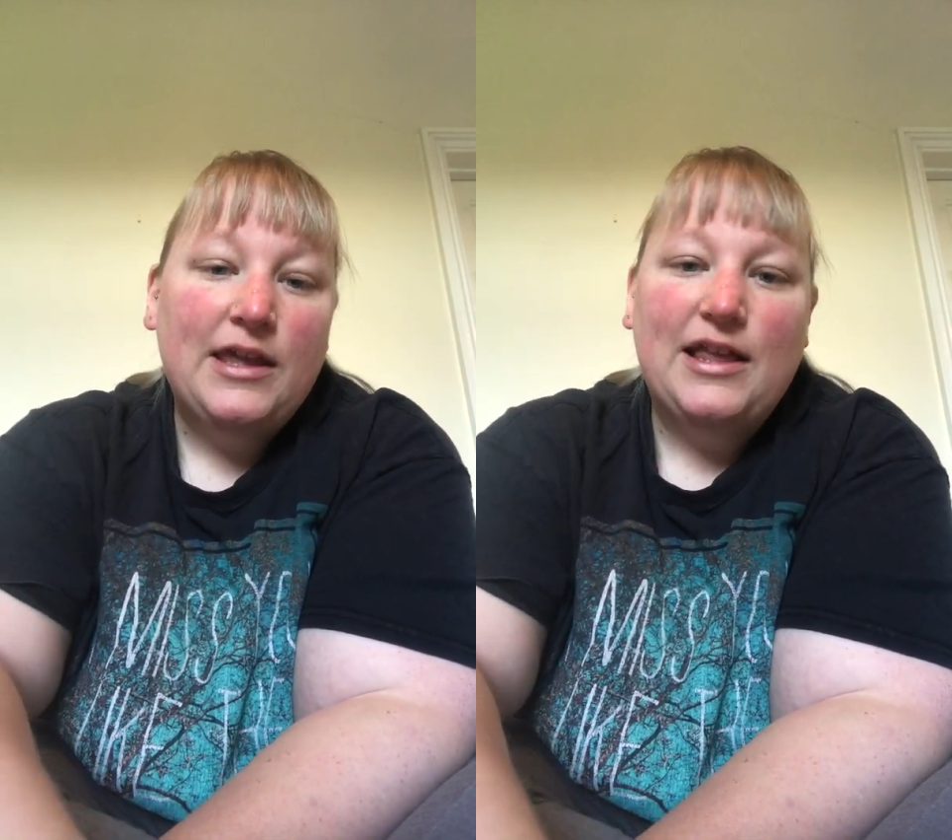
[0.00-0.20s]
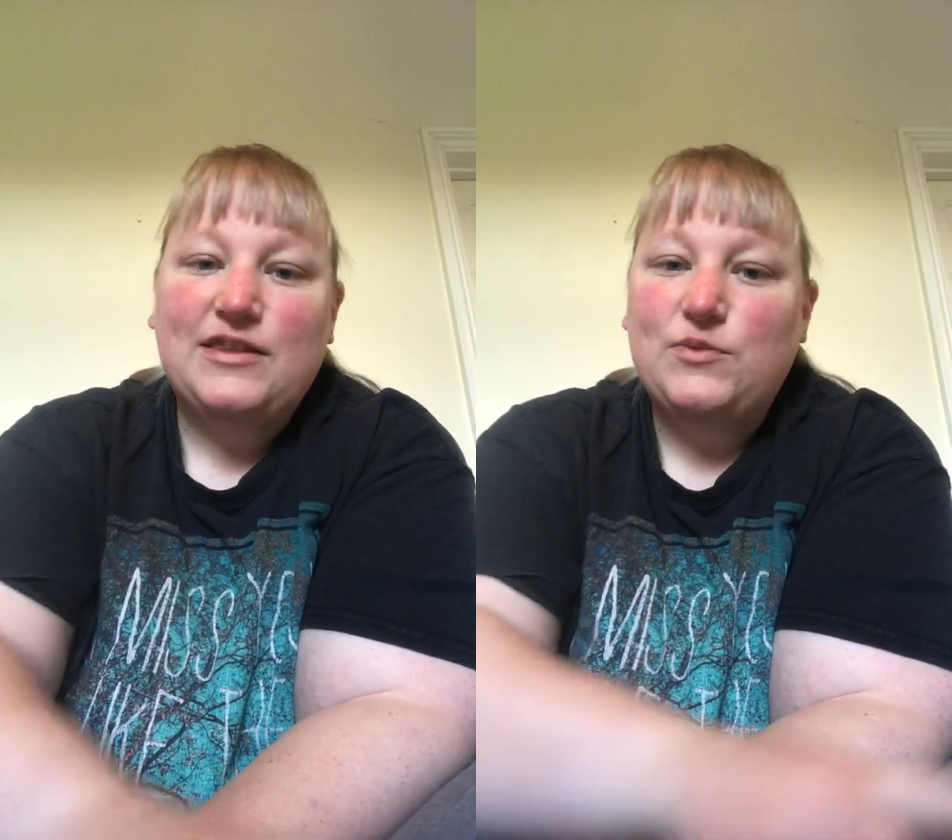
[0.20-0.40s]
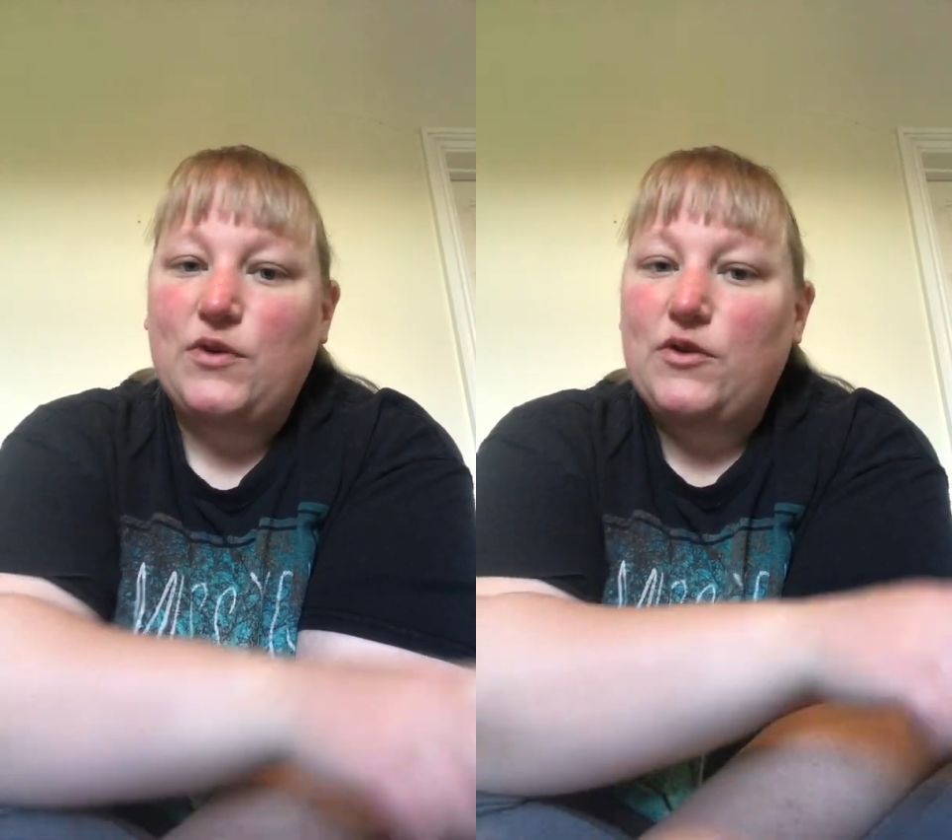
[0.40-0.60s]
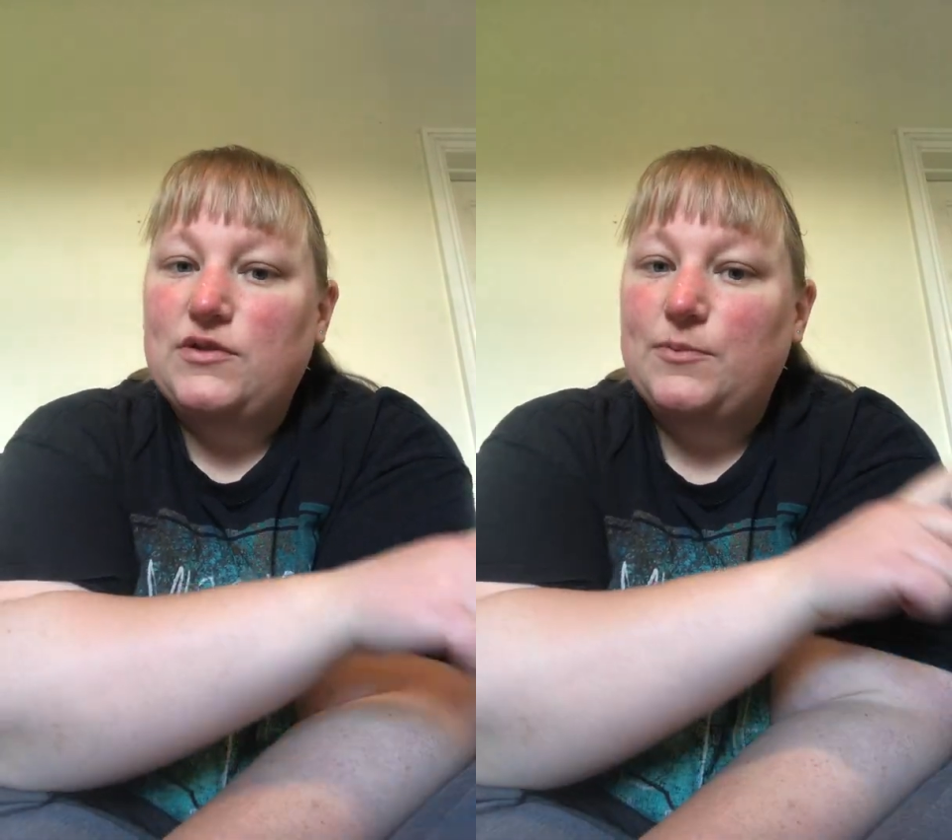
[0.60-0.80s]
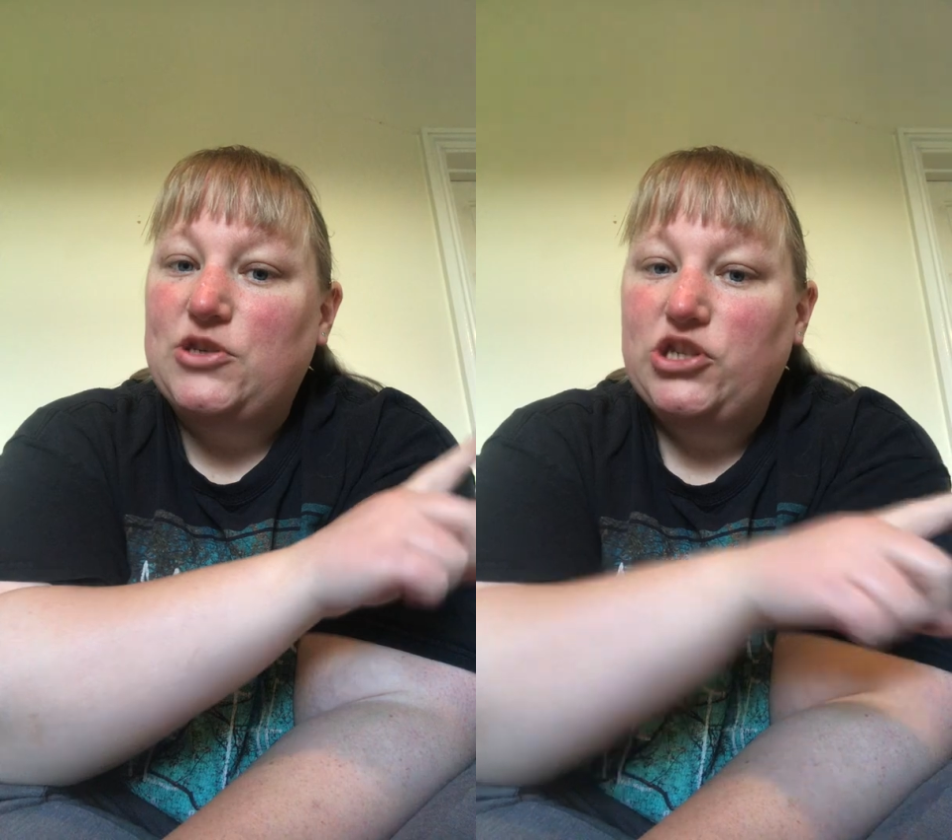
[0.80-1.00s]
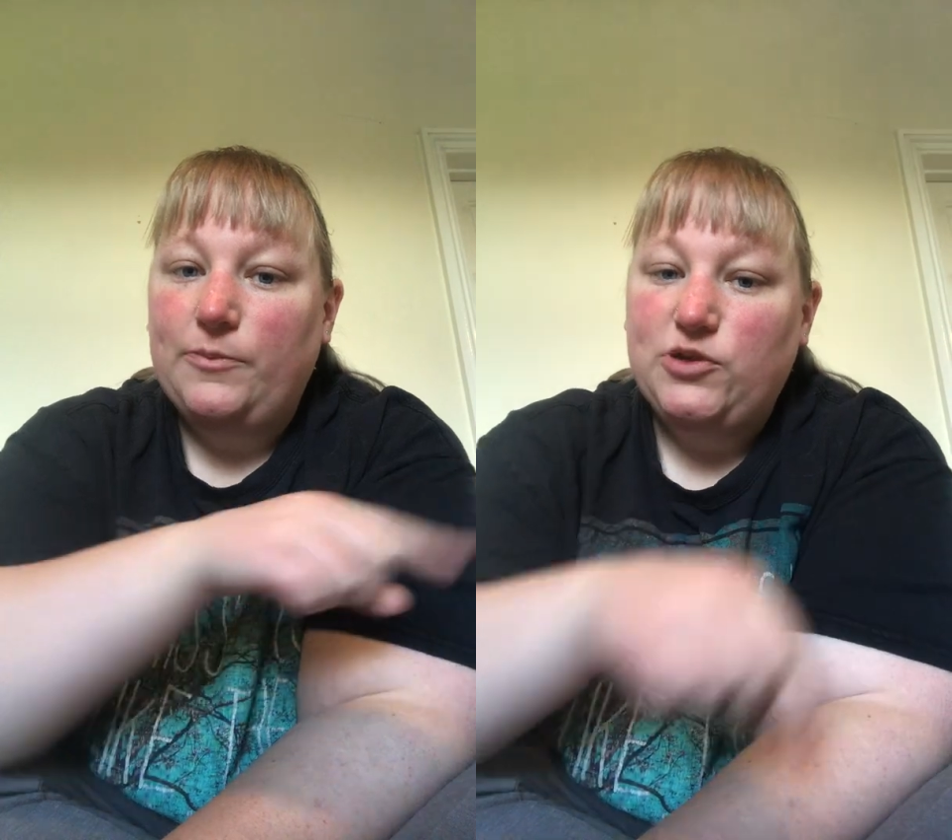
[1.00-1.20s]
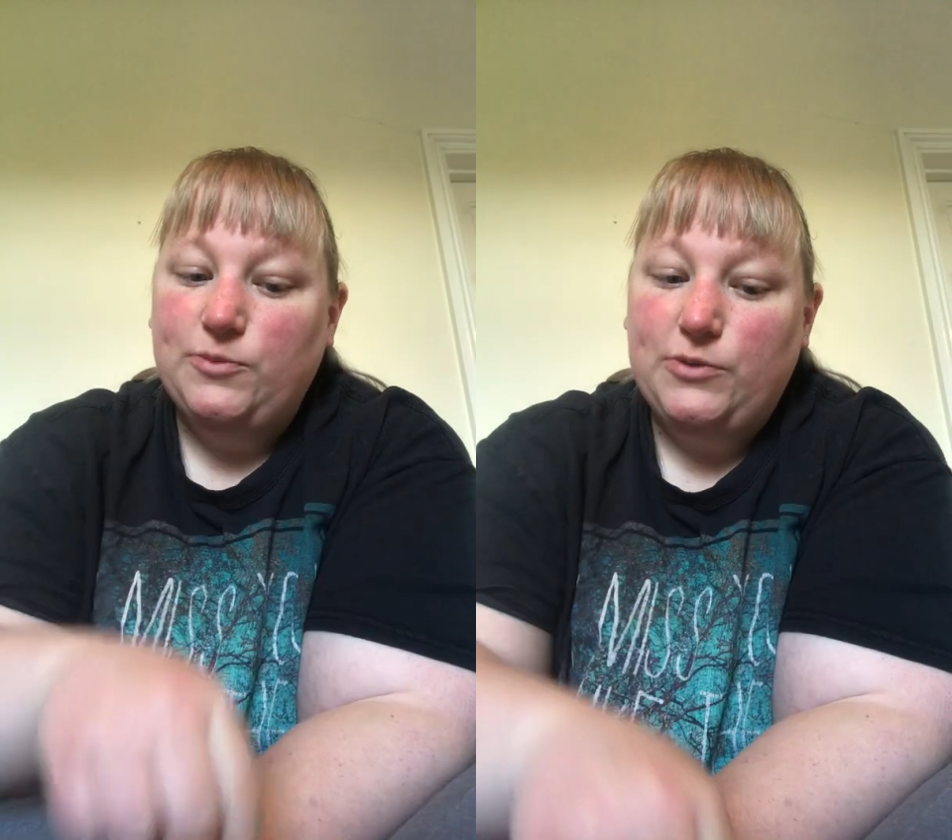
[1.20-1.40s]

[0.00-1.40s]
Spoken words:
That's why I've got some Egyptian